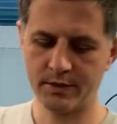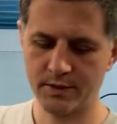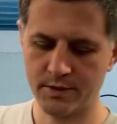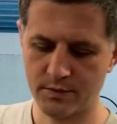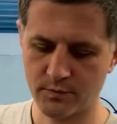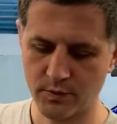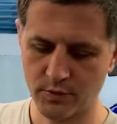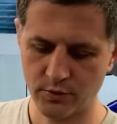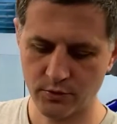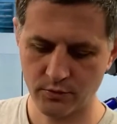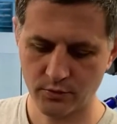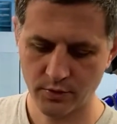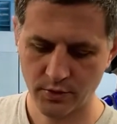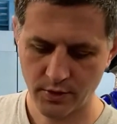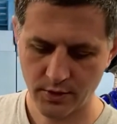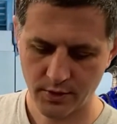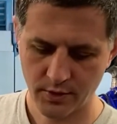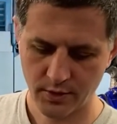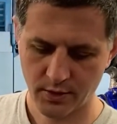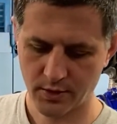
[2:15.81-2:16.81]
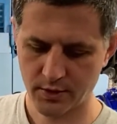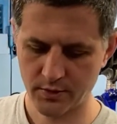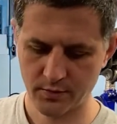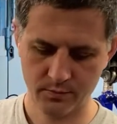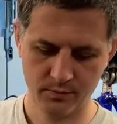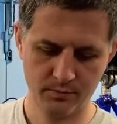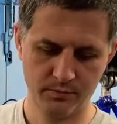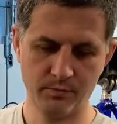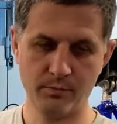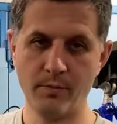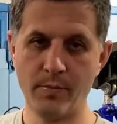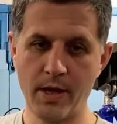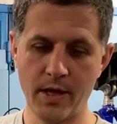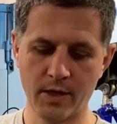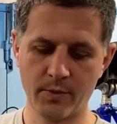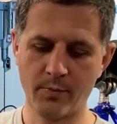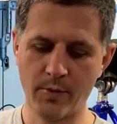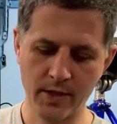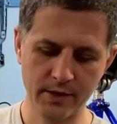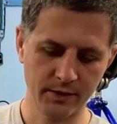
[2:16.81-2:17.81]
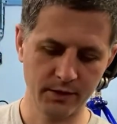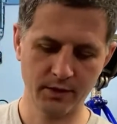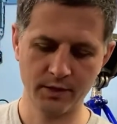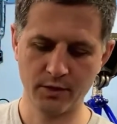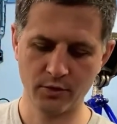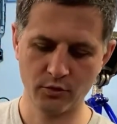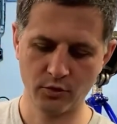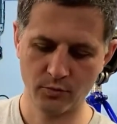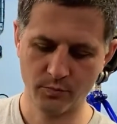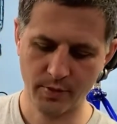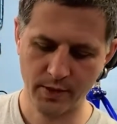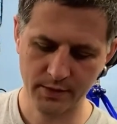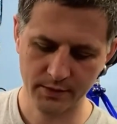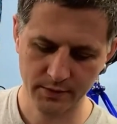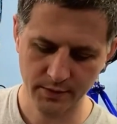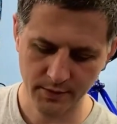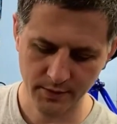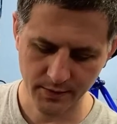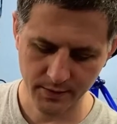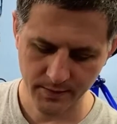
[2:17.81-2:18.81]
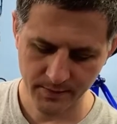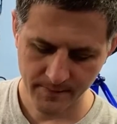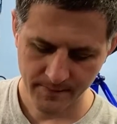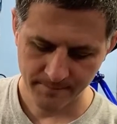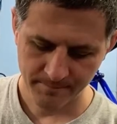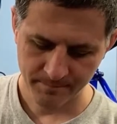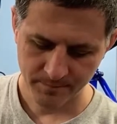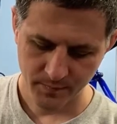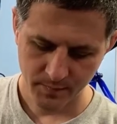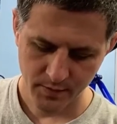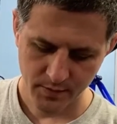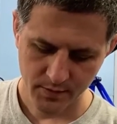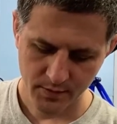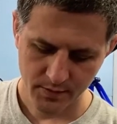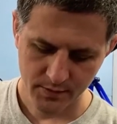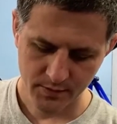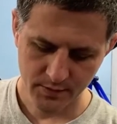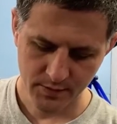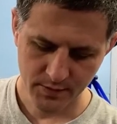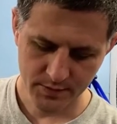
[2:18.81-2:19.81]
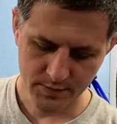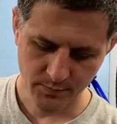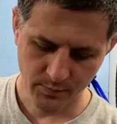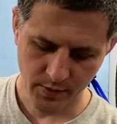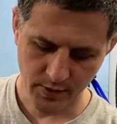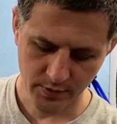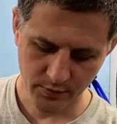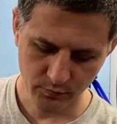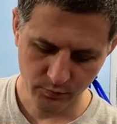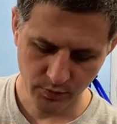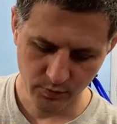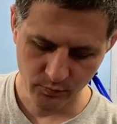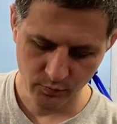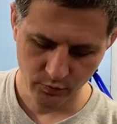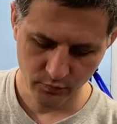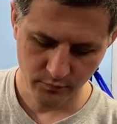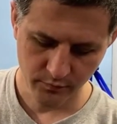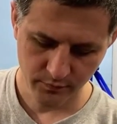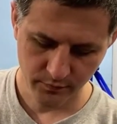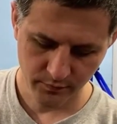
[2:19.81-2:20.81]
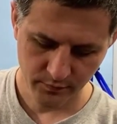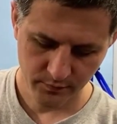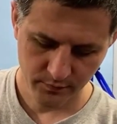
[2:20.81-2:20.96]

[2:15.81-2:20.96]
is when you are back pedaling or pedaling, this part will move,